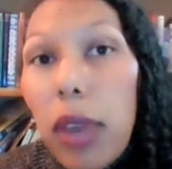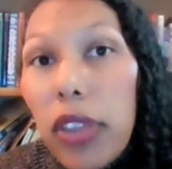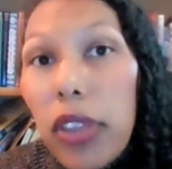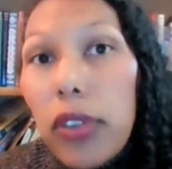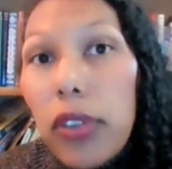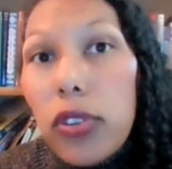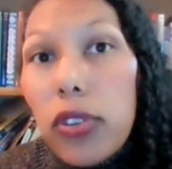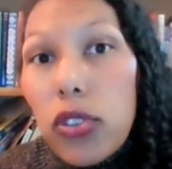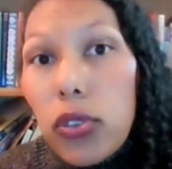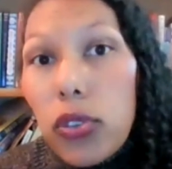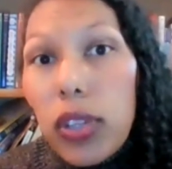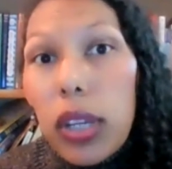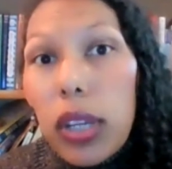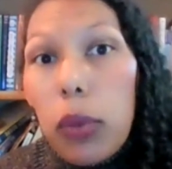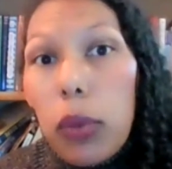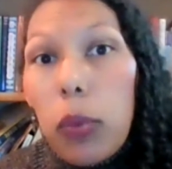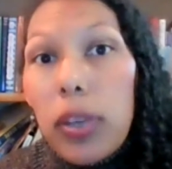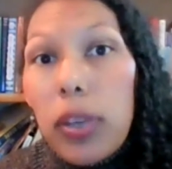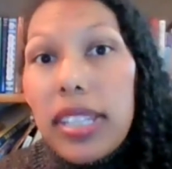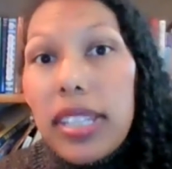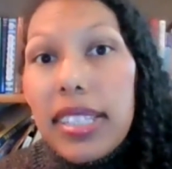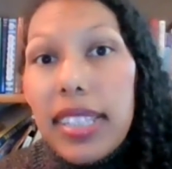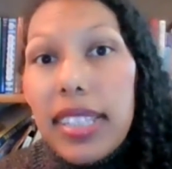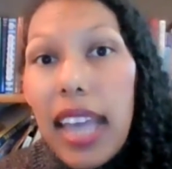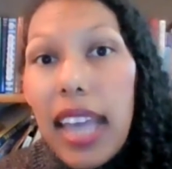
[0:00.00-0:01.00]
the mother tree
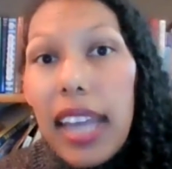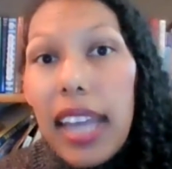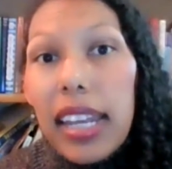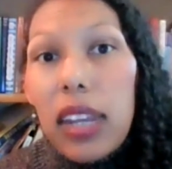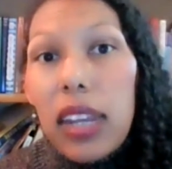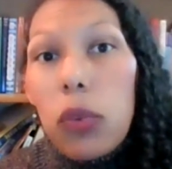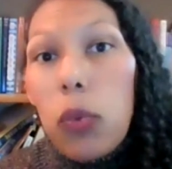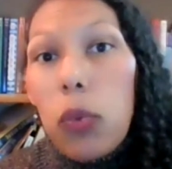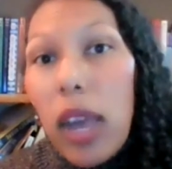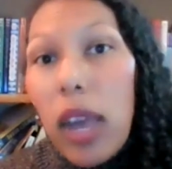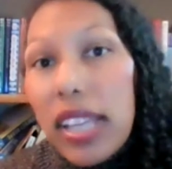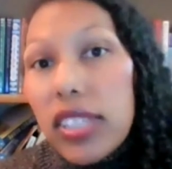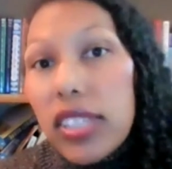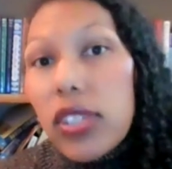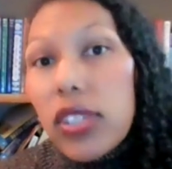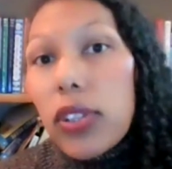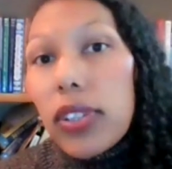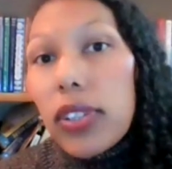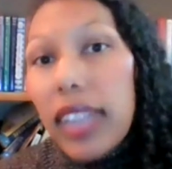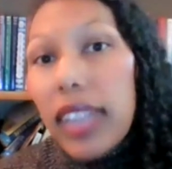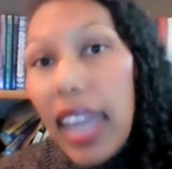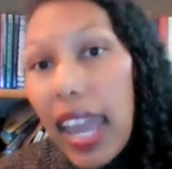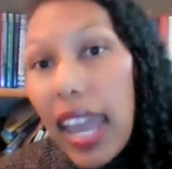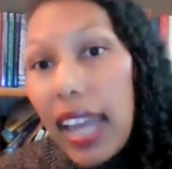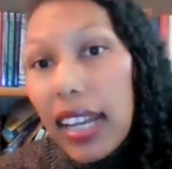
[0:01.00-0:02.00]
was set in
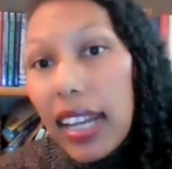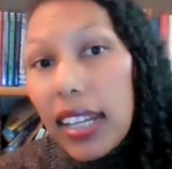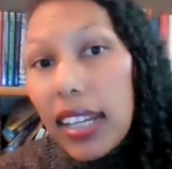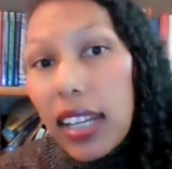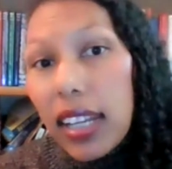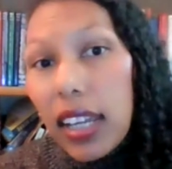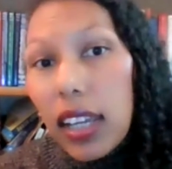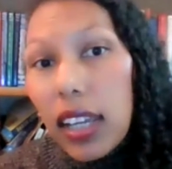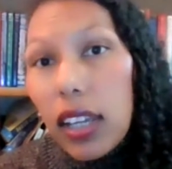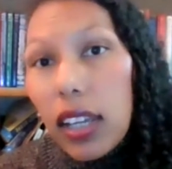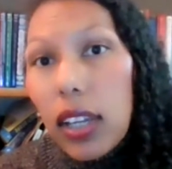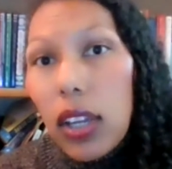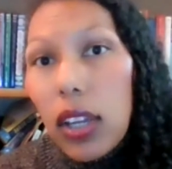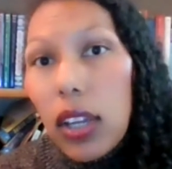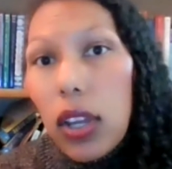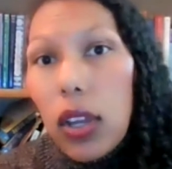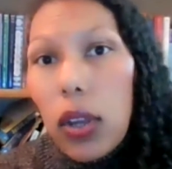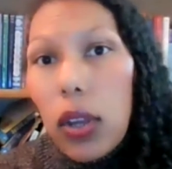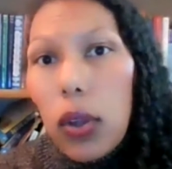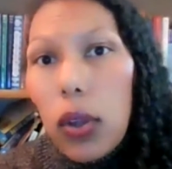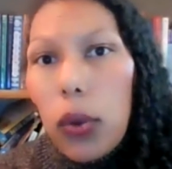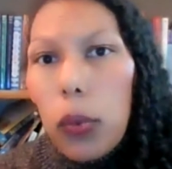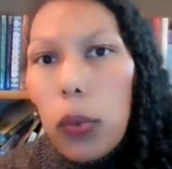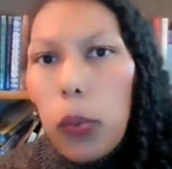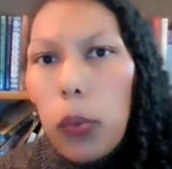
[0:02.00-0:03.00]
Western Canada,
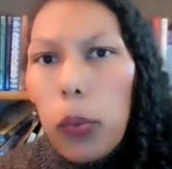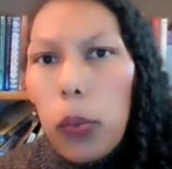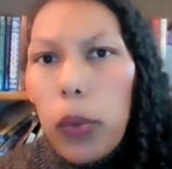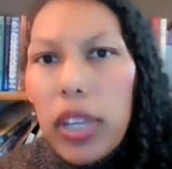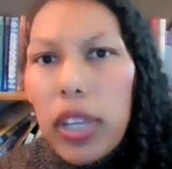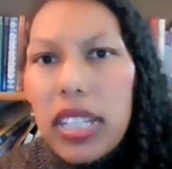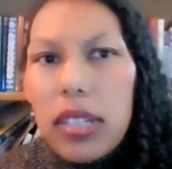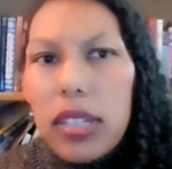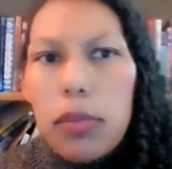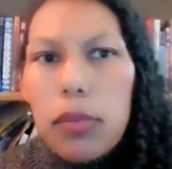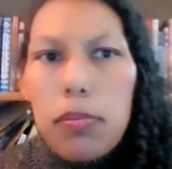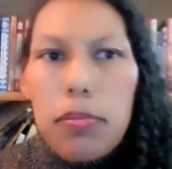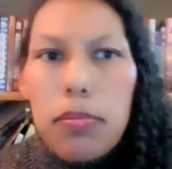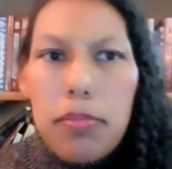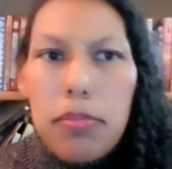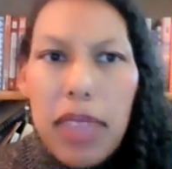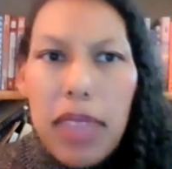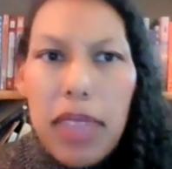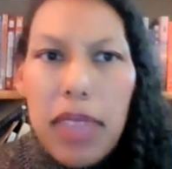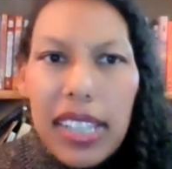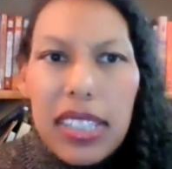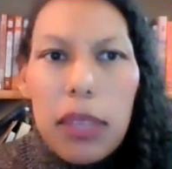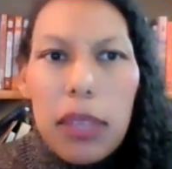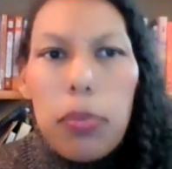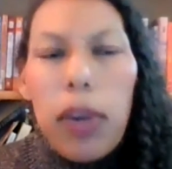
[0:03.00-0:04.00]
which
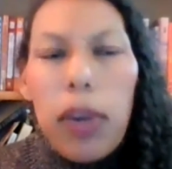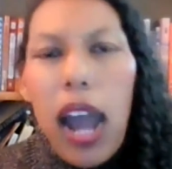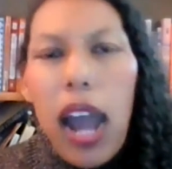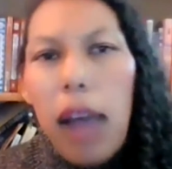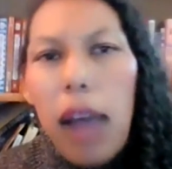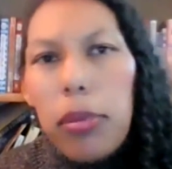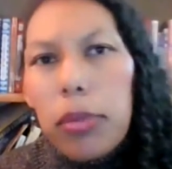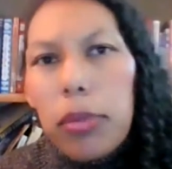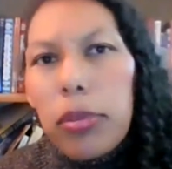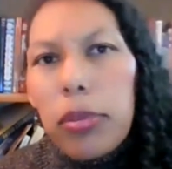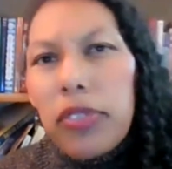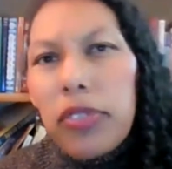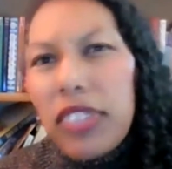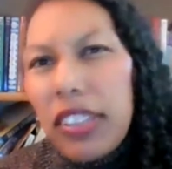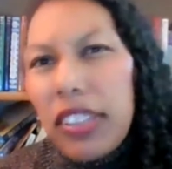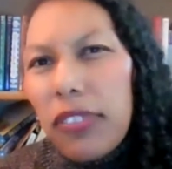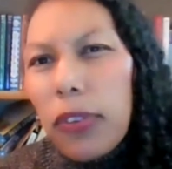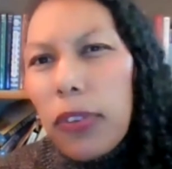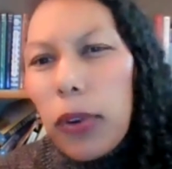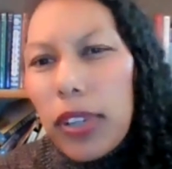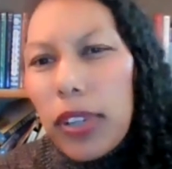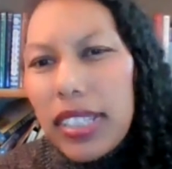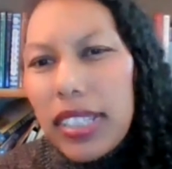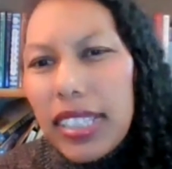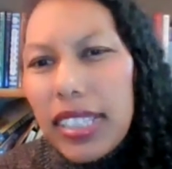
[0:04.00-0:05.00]
makes the problem of
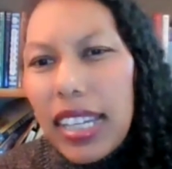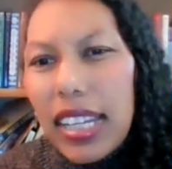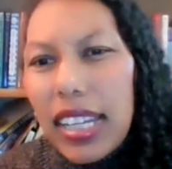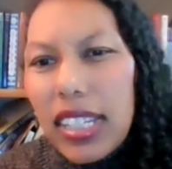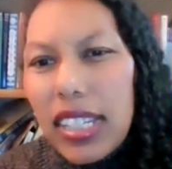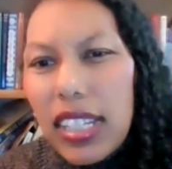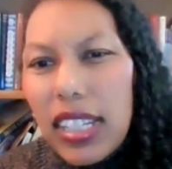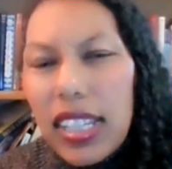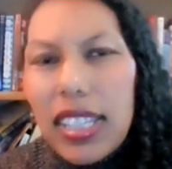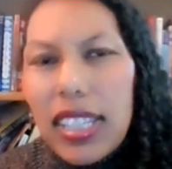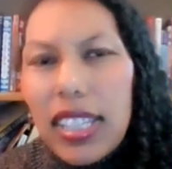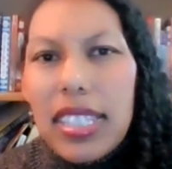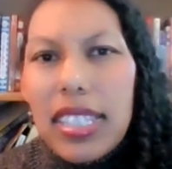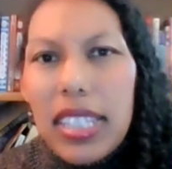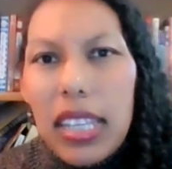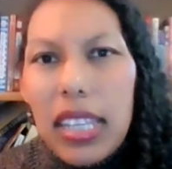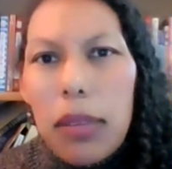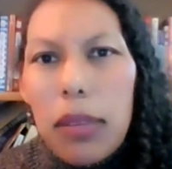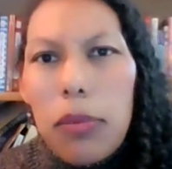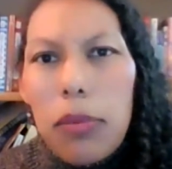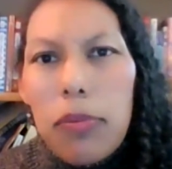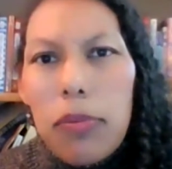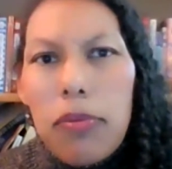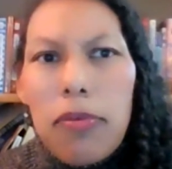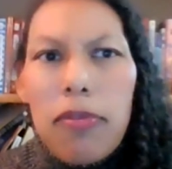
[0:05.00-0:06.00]
deforestation
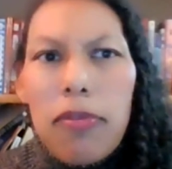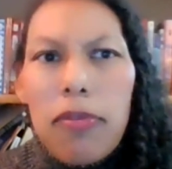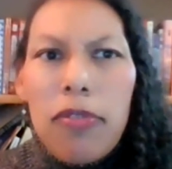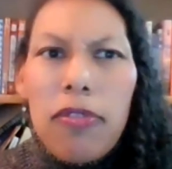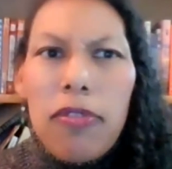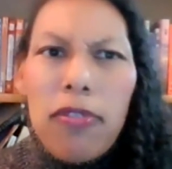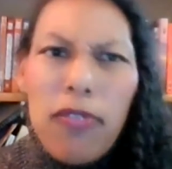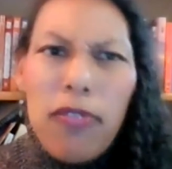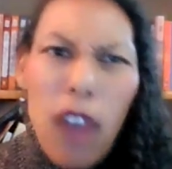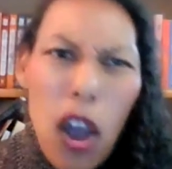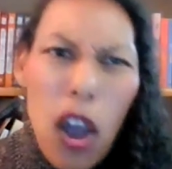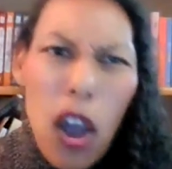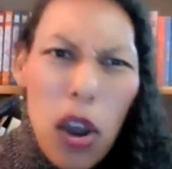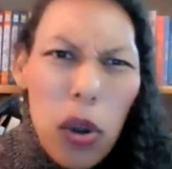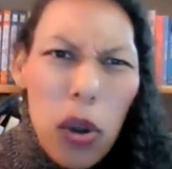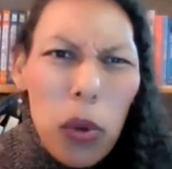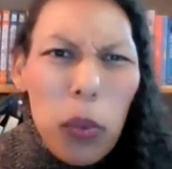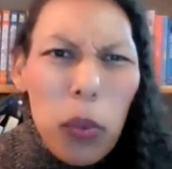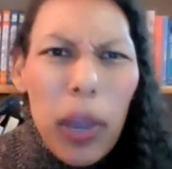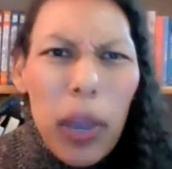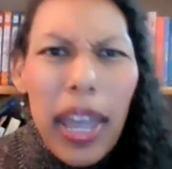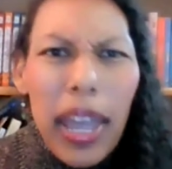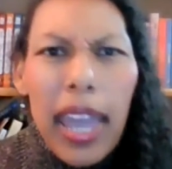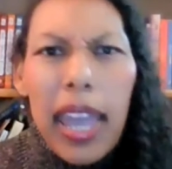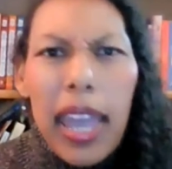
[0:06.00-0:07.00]
seem far
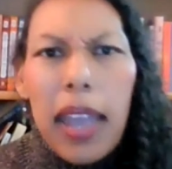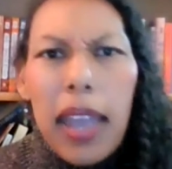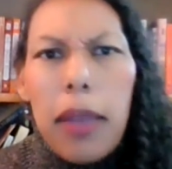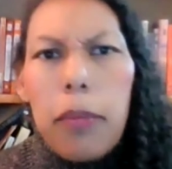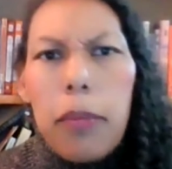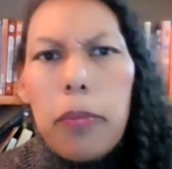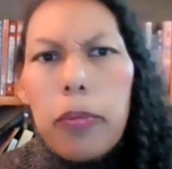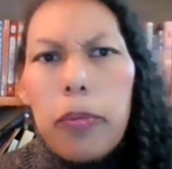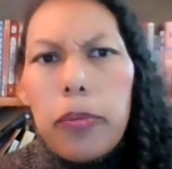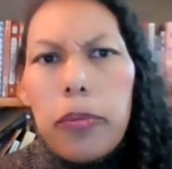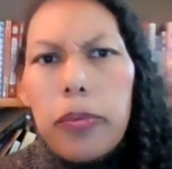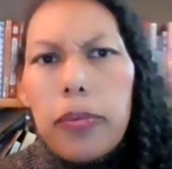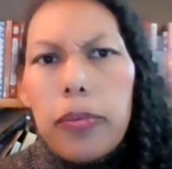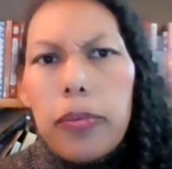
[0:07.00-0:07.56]
away.